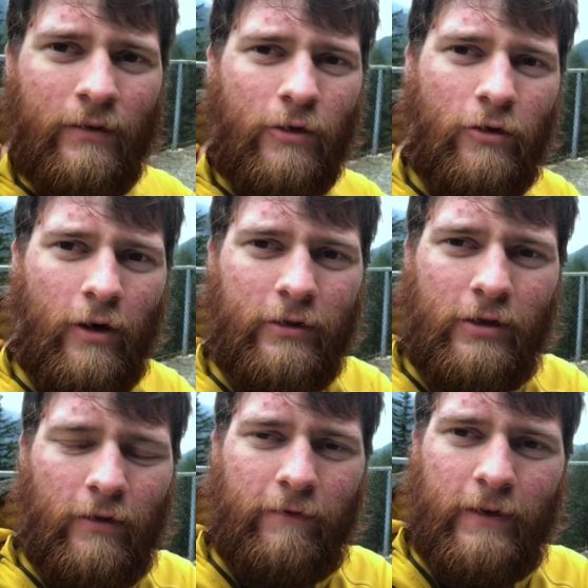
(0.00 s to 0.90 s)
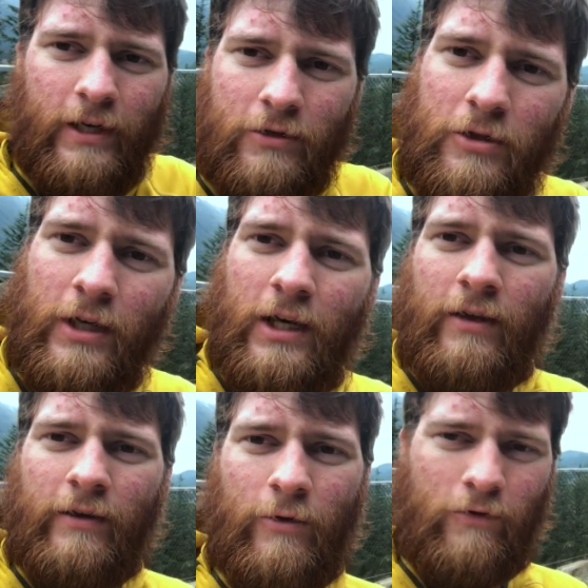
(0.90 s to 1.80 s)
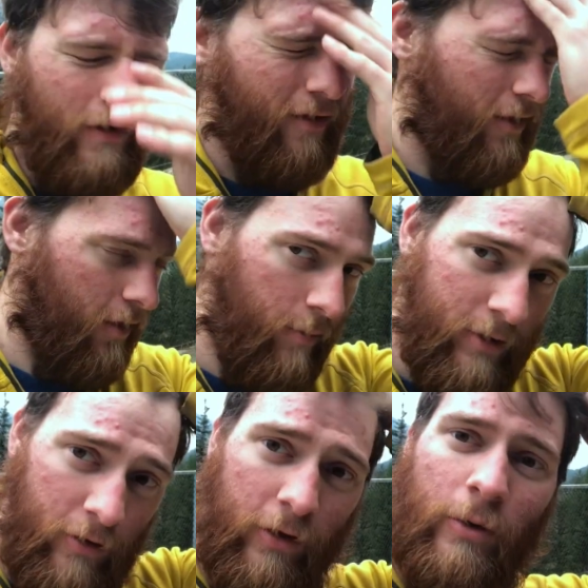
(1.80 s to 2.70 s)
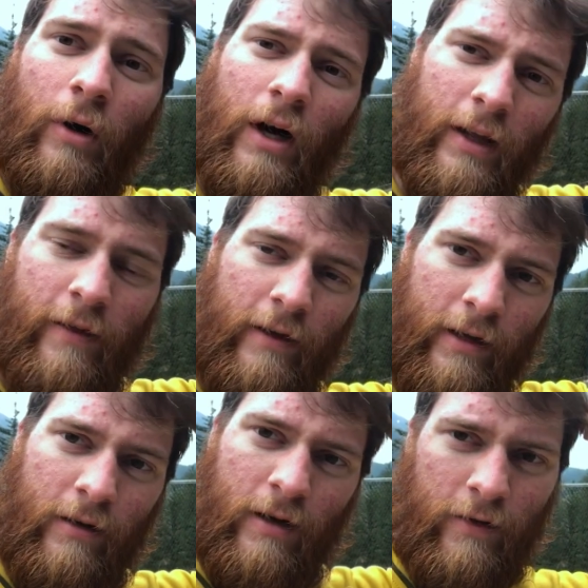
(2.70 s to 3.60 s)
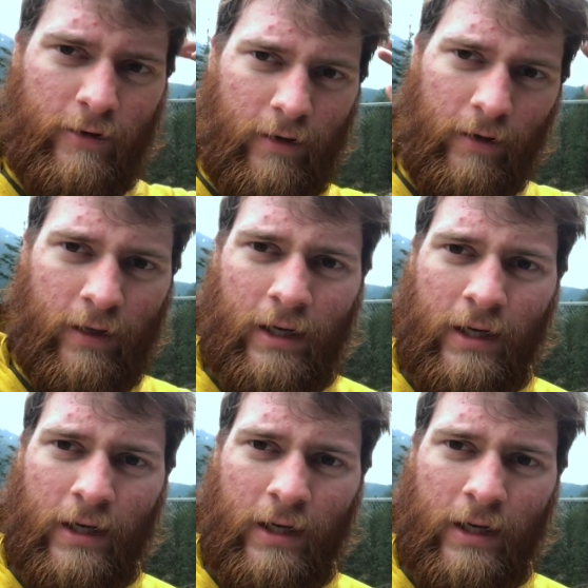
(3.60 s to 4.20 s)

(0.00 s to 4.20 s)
the start to the finish, there's just so much nuance and other